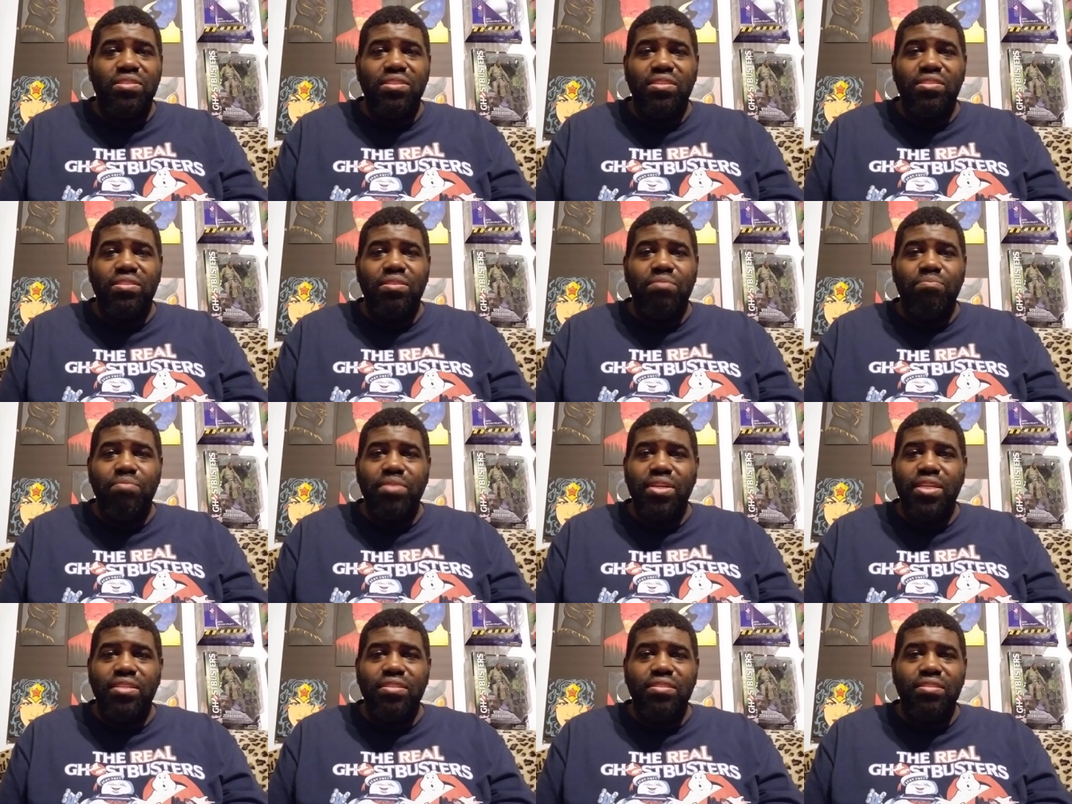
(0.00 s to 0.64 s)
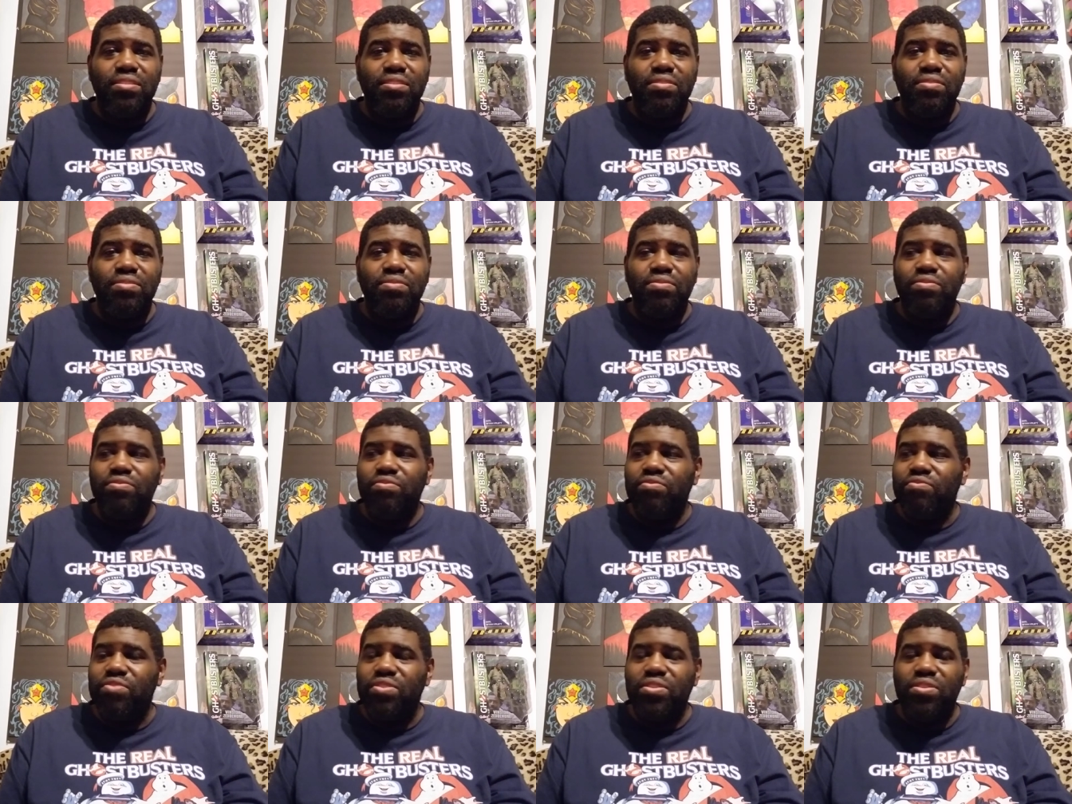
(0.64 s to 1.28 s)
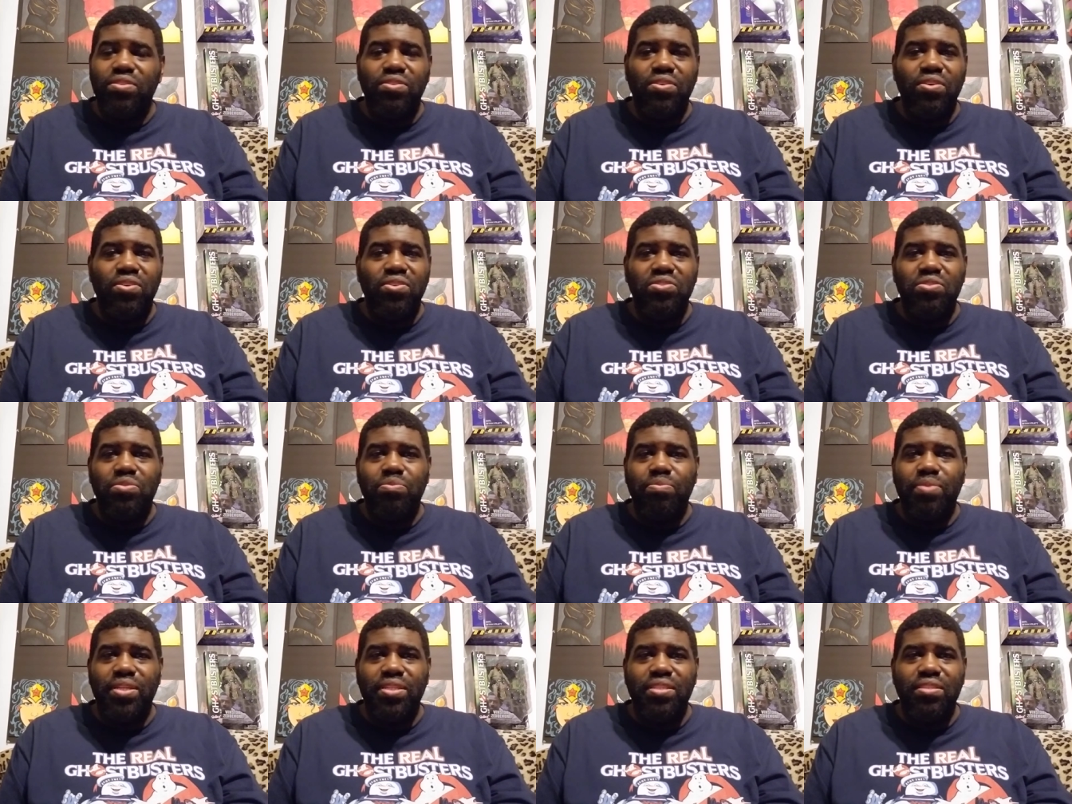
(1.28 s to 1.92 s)
just amazing. Real
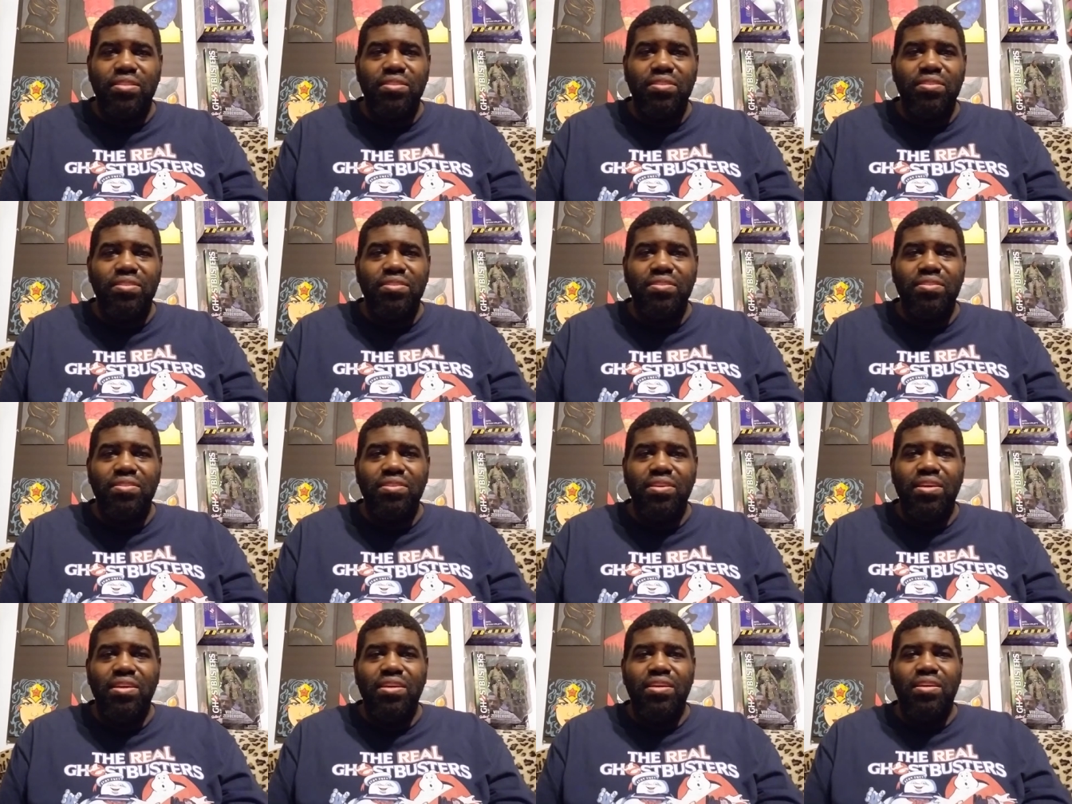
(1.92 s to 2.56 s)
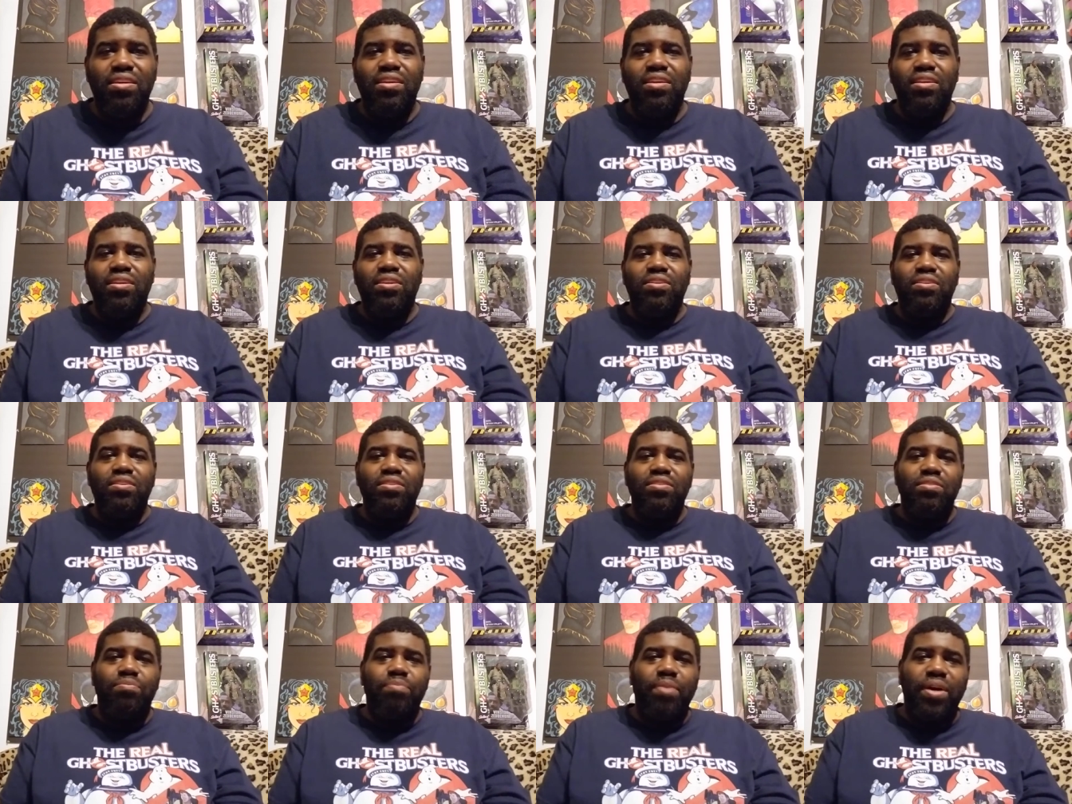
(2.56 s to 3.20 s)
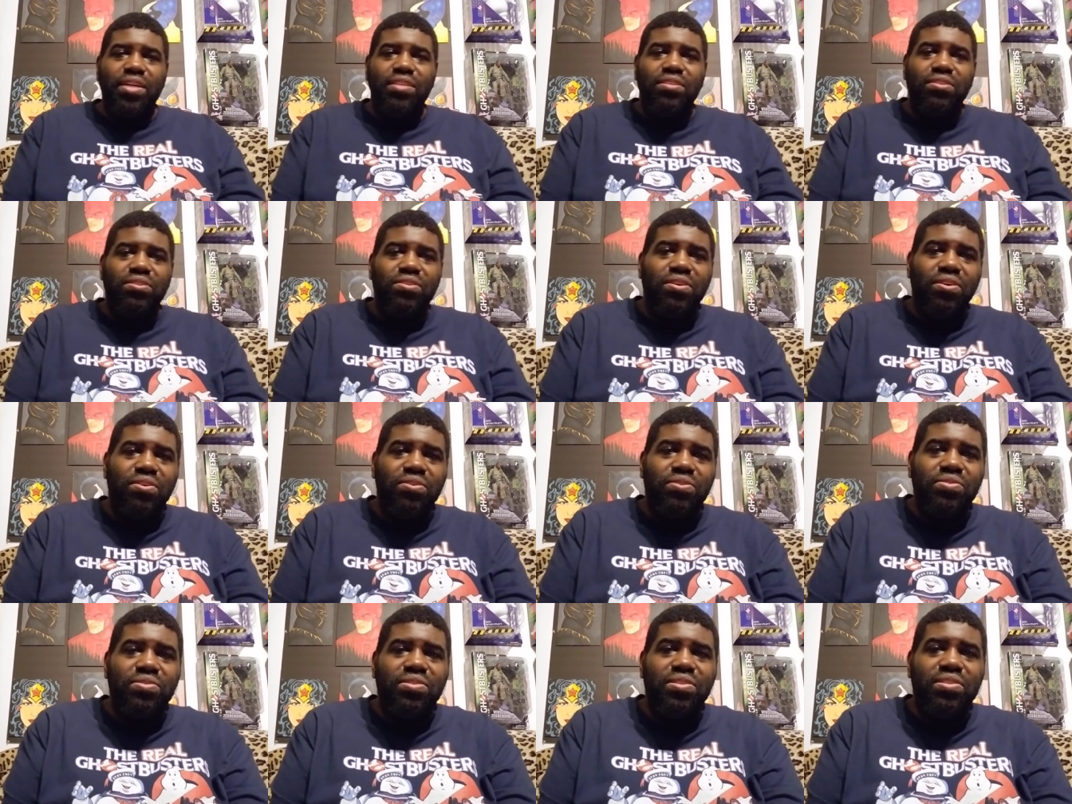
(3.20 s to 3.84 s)
Ghostbusters, Spider
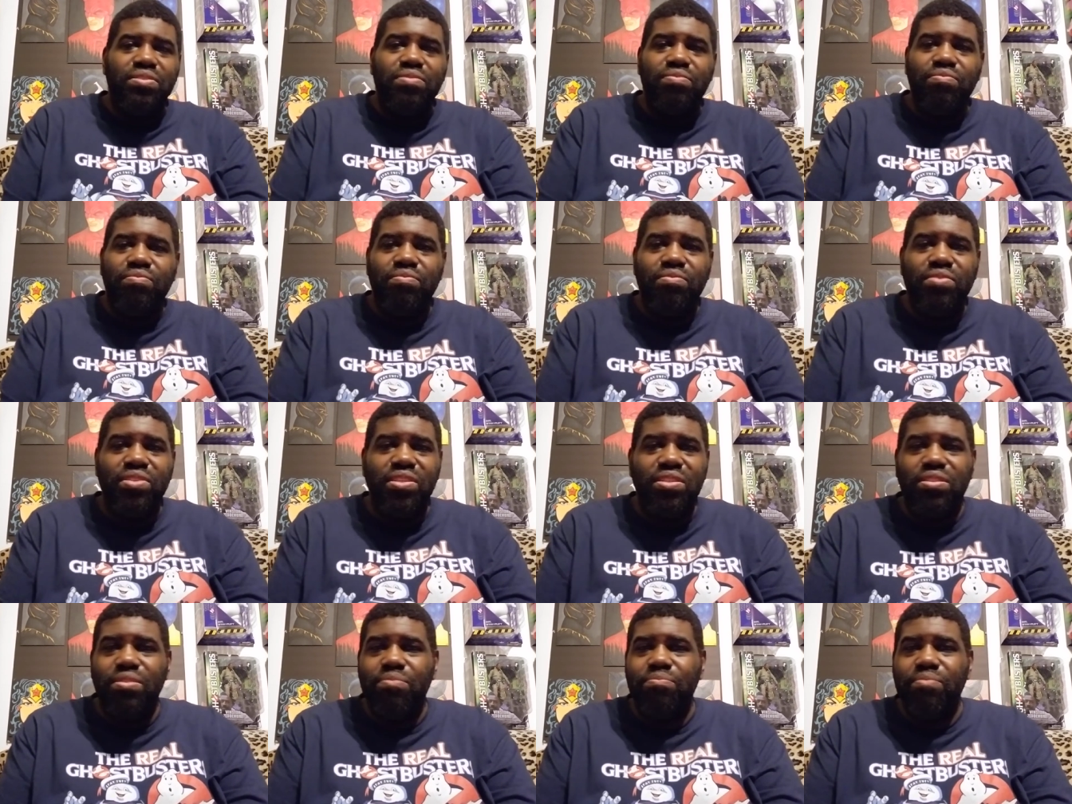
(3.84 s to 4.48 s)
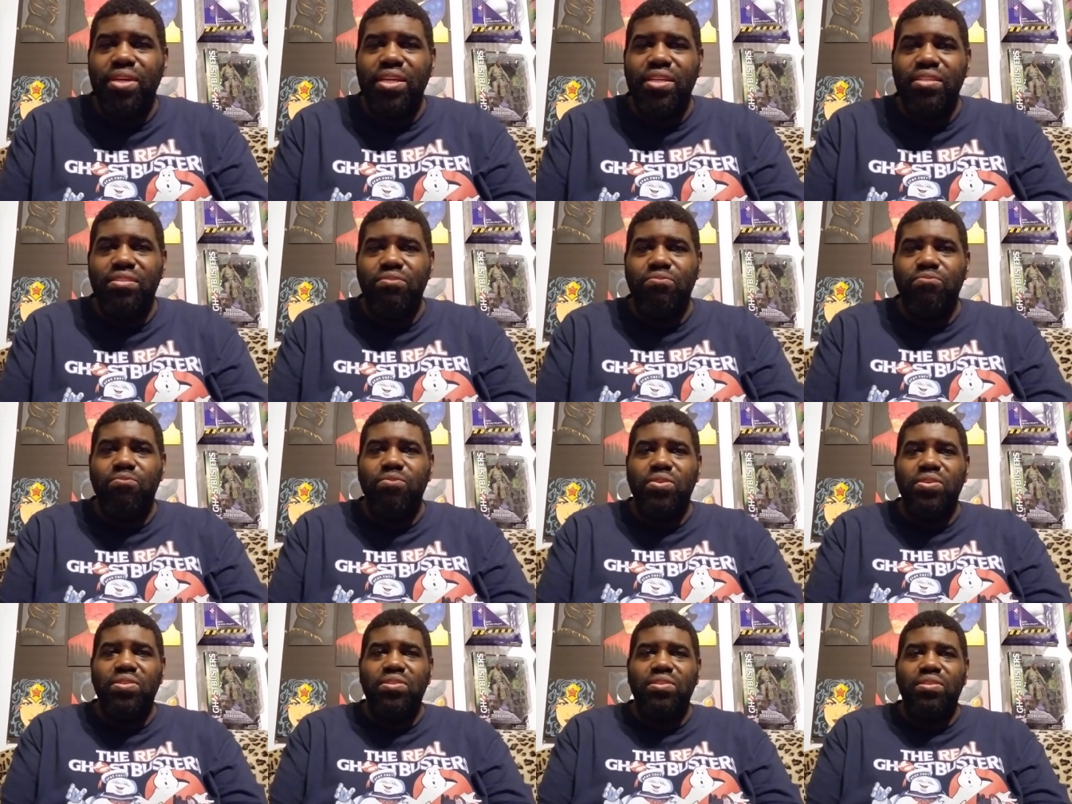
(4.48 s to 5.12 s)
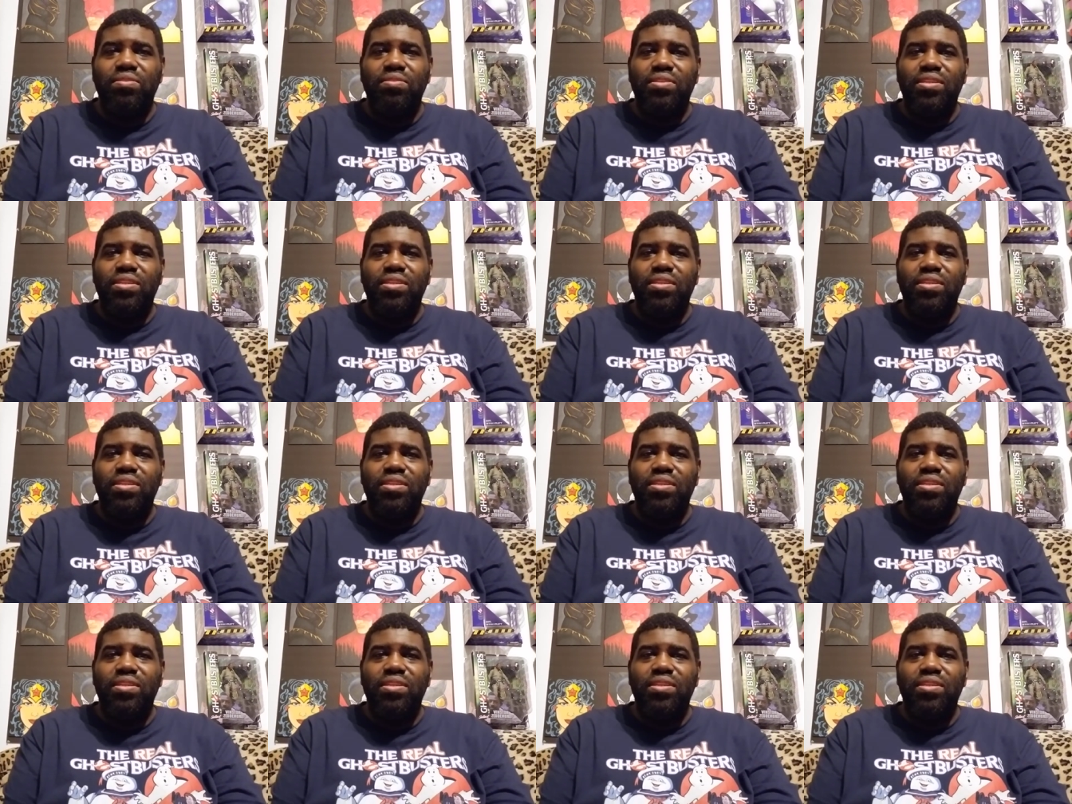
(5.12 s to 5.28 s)
Ghost, just amazing work.